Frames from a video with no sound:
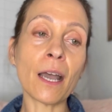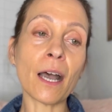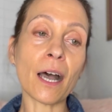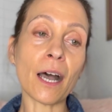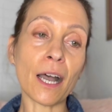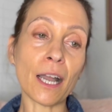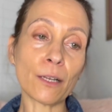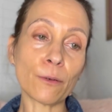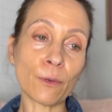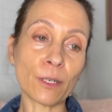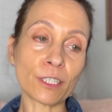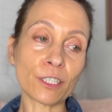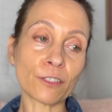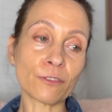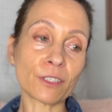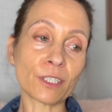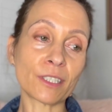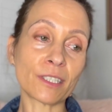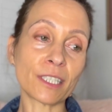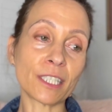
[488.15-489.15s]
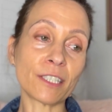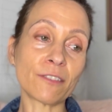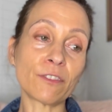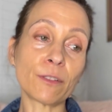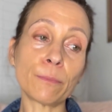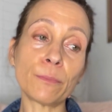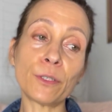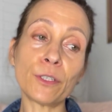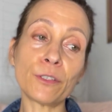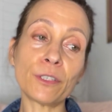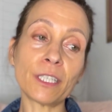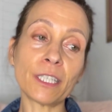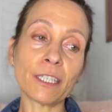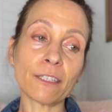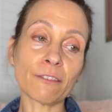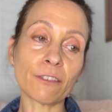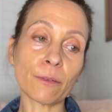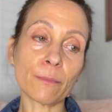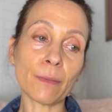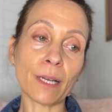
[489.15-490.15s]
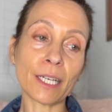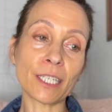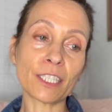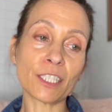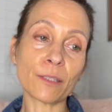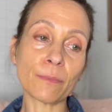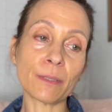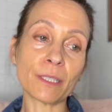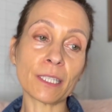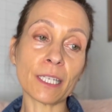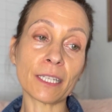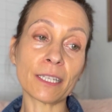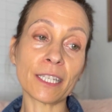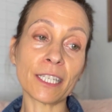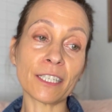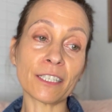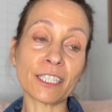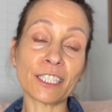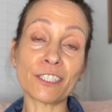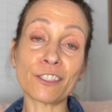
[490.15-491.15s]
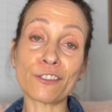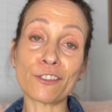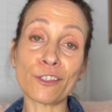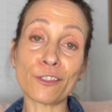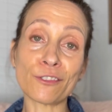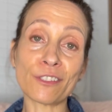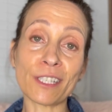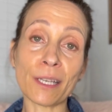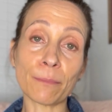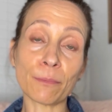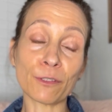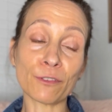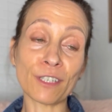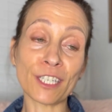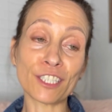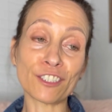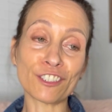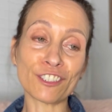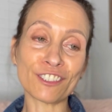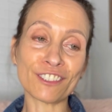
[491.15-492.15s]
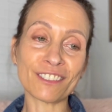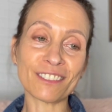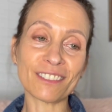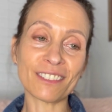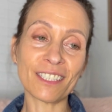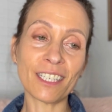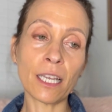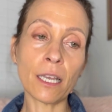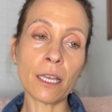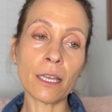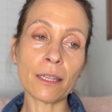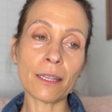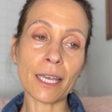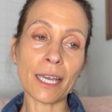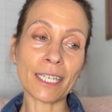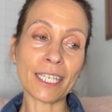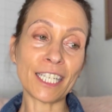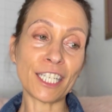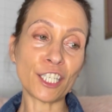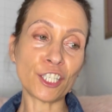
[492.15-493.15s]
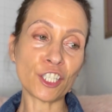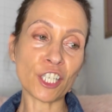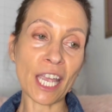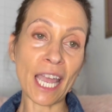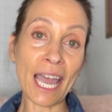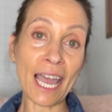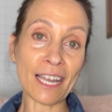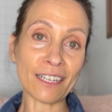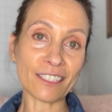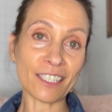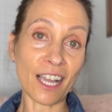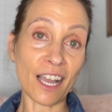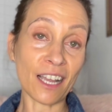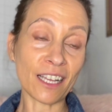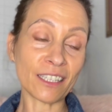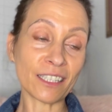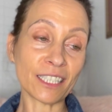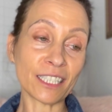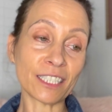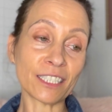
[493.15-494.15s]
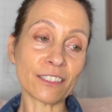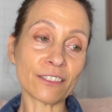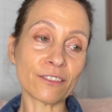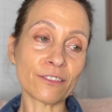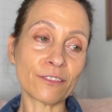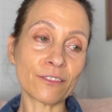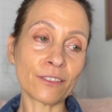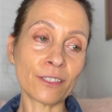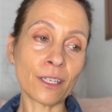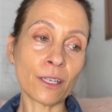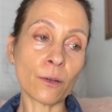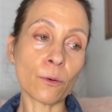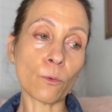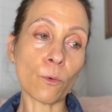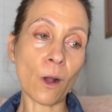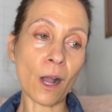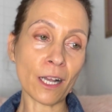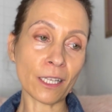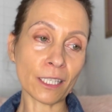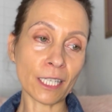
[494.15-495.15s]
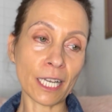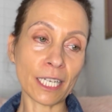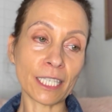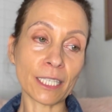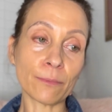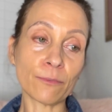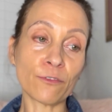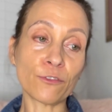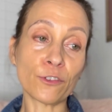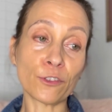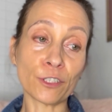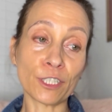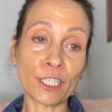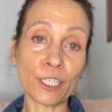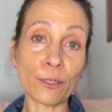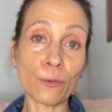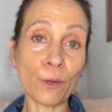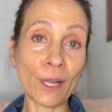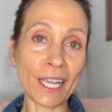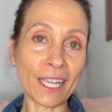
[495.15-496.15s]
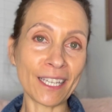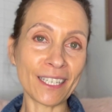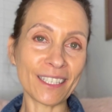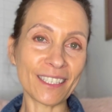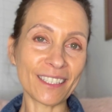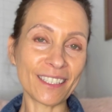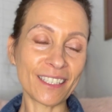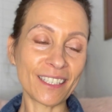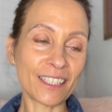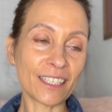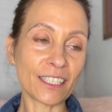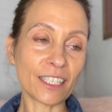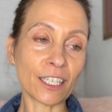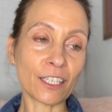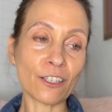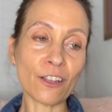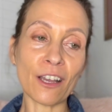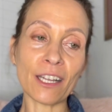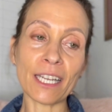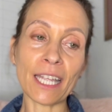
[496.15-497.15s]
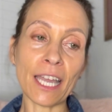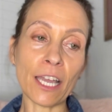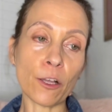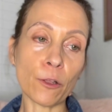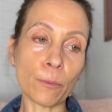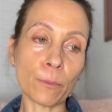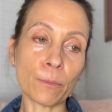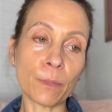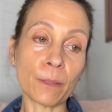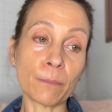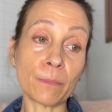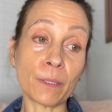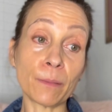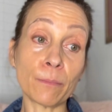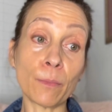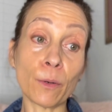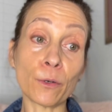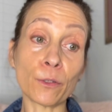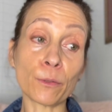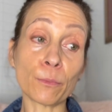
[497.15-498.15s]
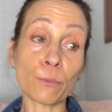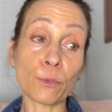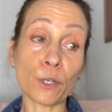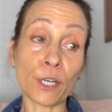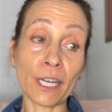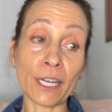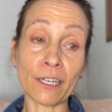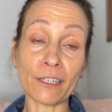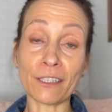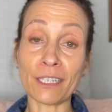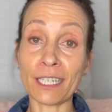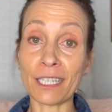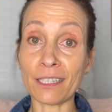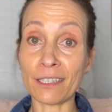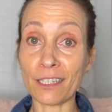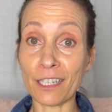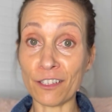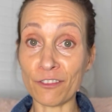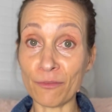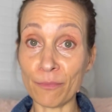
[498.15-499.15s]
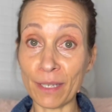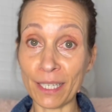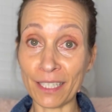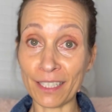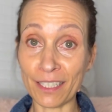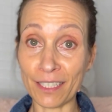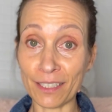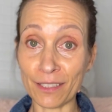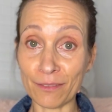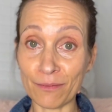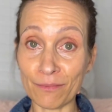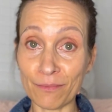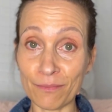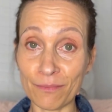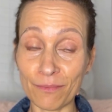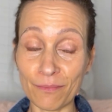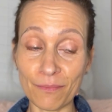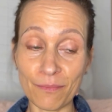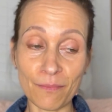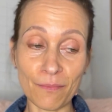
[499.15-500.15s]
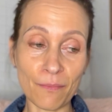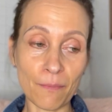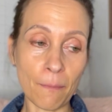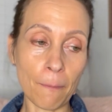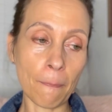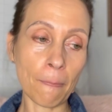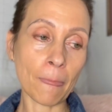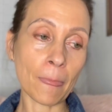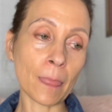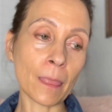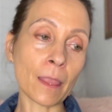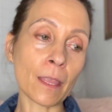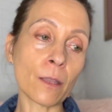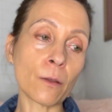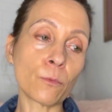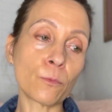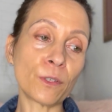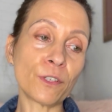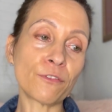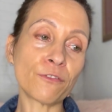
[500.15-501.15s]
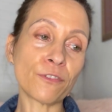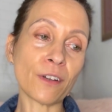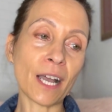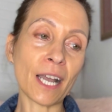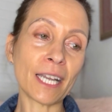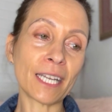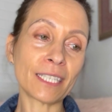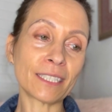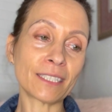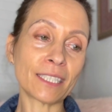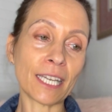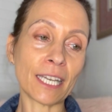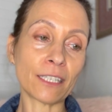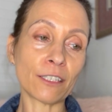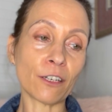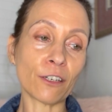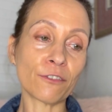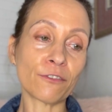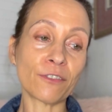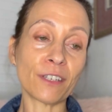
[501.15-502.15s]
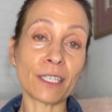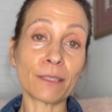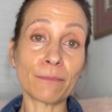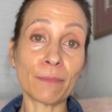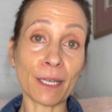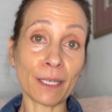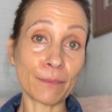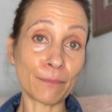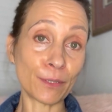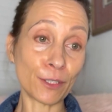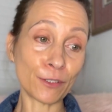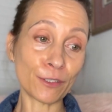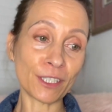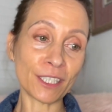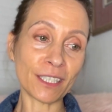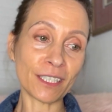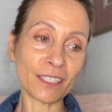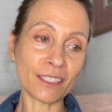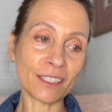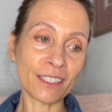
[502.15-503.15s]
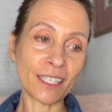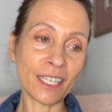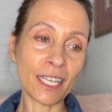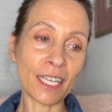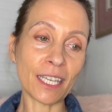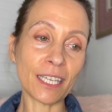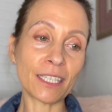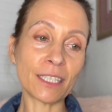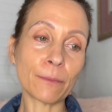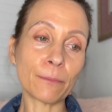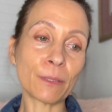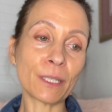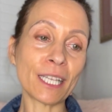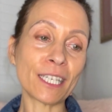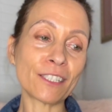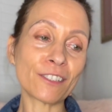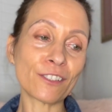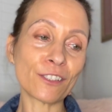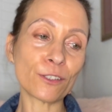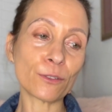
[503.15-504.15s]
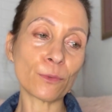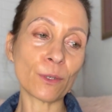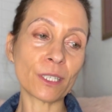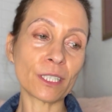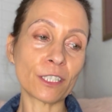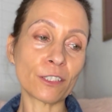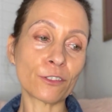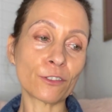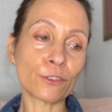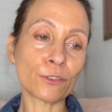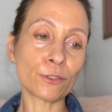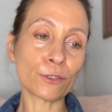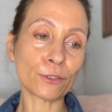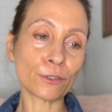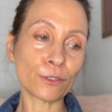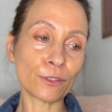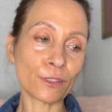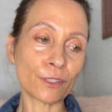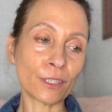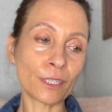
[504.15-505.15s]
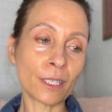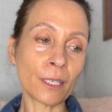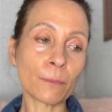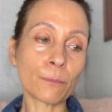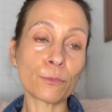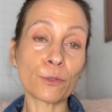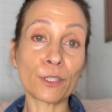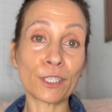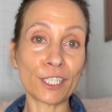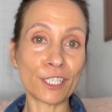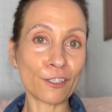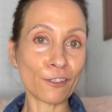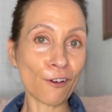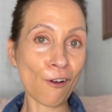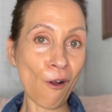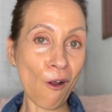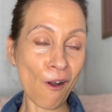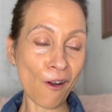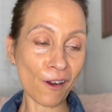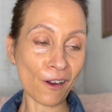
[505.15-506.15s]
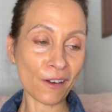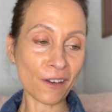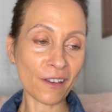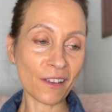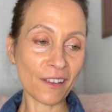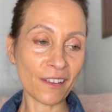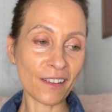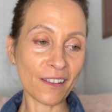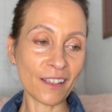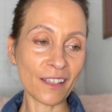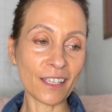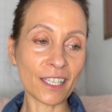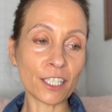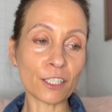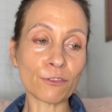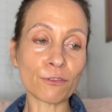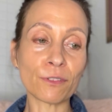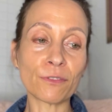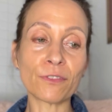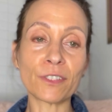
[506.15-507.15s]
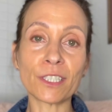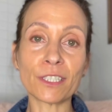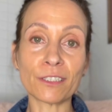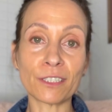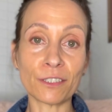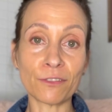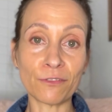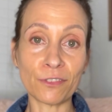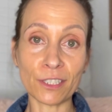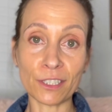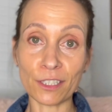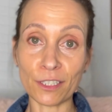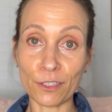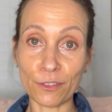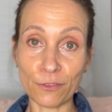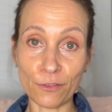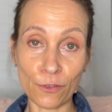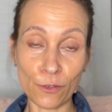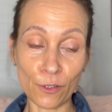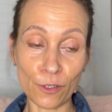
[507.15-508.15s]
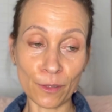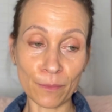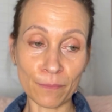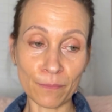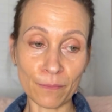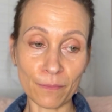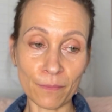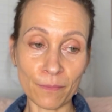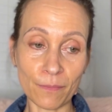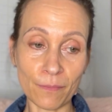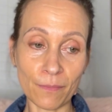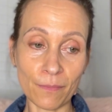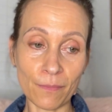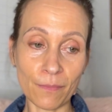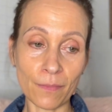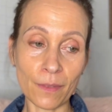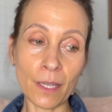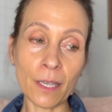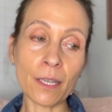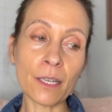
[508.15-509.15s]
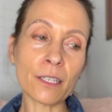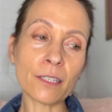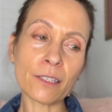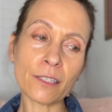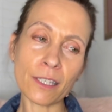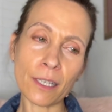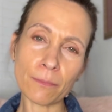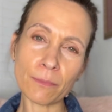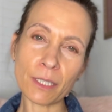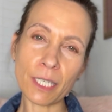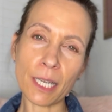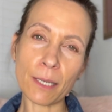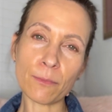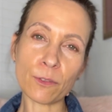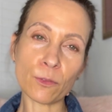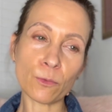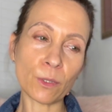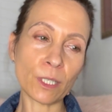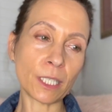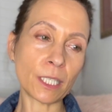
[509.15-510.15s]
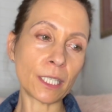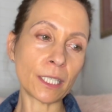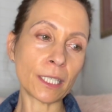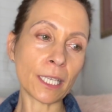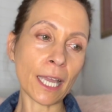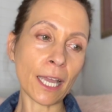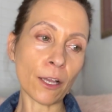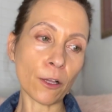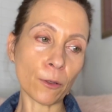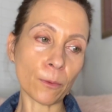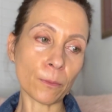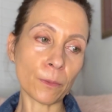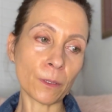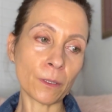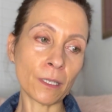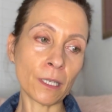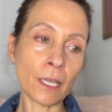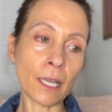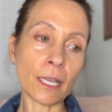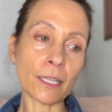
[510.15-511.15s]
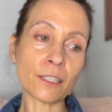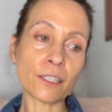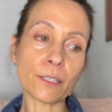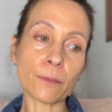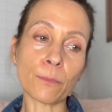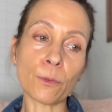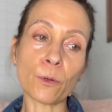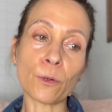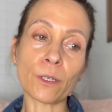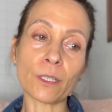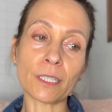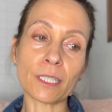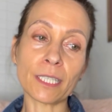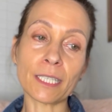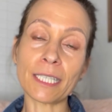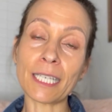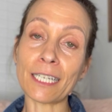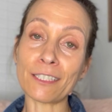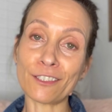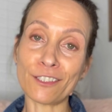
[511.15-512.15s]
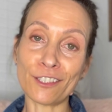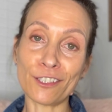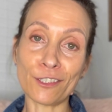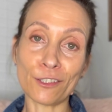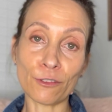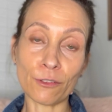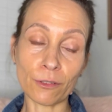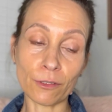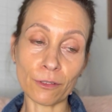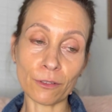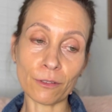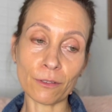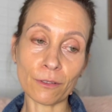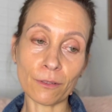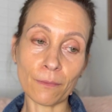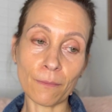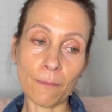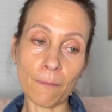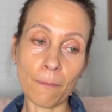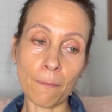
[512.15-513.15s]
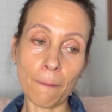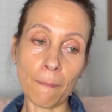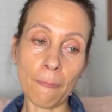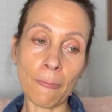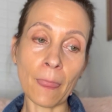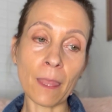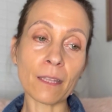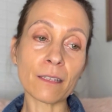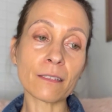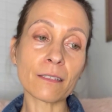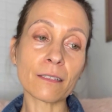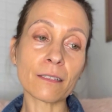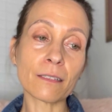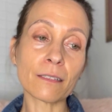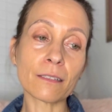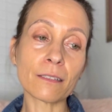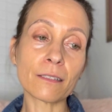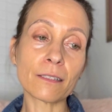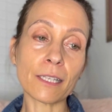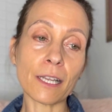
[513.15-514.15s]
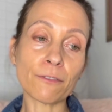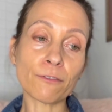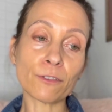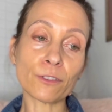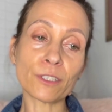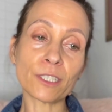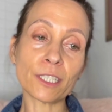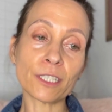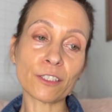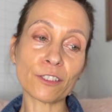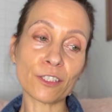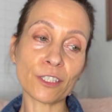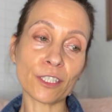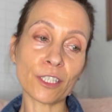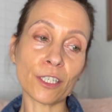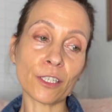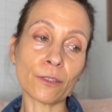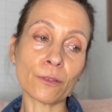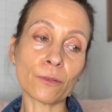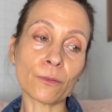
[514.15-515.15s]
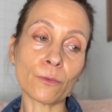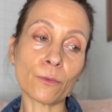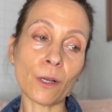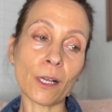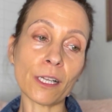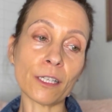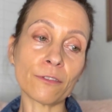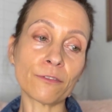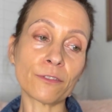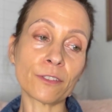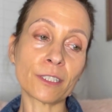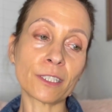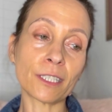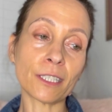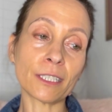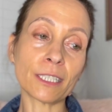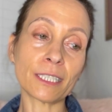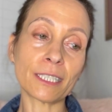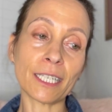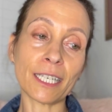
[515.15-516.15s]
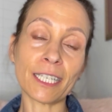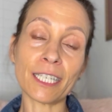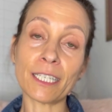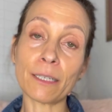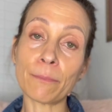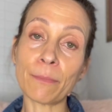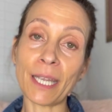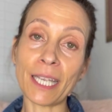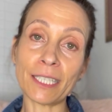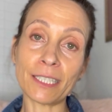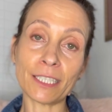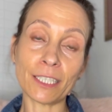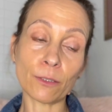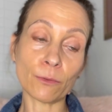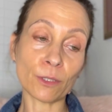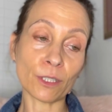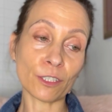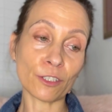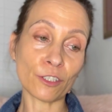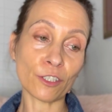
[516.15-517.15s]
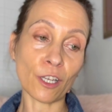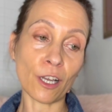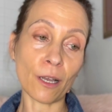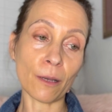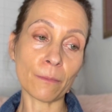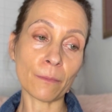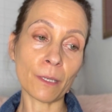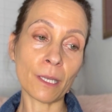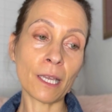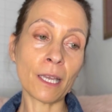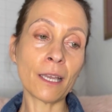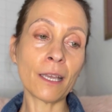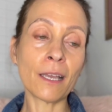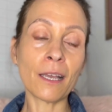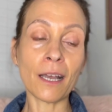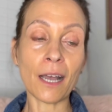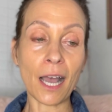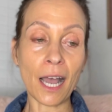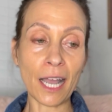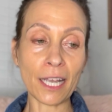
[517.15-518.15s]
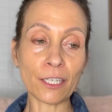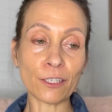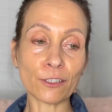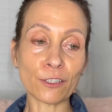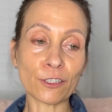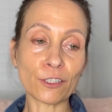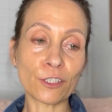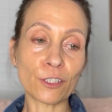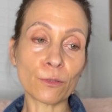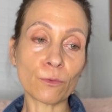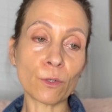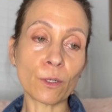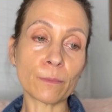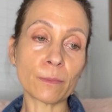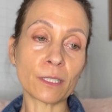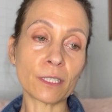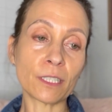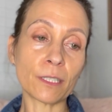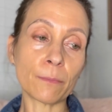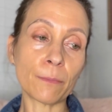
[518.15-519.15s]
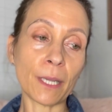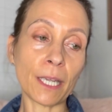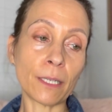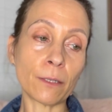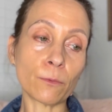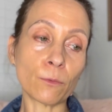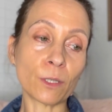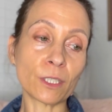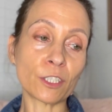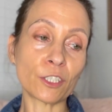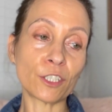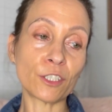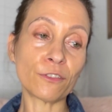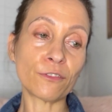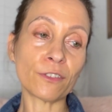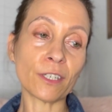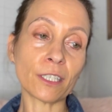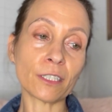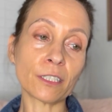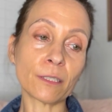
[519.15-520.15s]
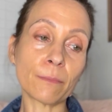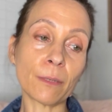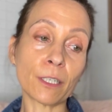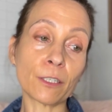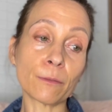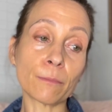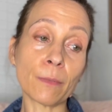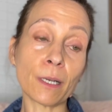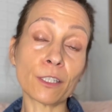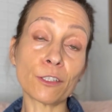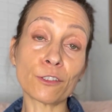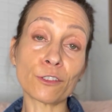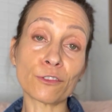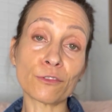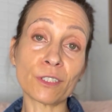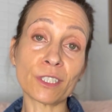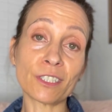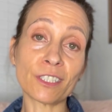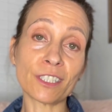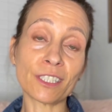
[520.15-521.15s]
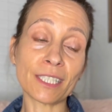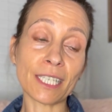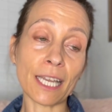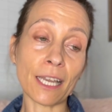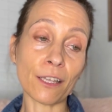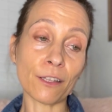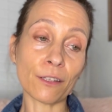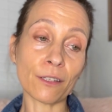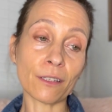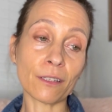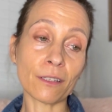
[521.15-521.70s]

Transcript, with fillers: I want to receive the beauty that reminds me that there is no separation, that each act I live, while I am fully awake, cannot help but be both prayer and lovemaking. We find and are fed by beauty in the places where the truth, pretty or hard, is revealed in physical form. Sometimes we need help and support to get to the truth. Several years ago, while facilitating a painting workshop, I urged a woman to paint what she felt about her mother's recent death.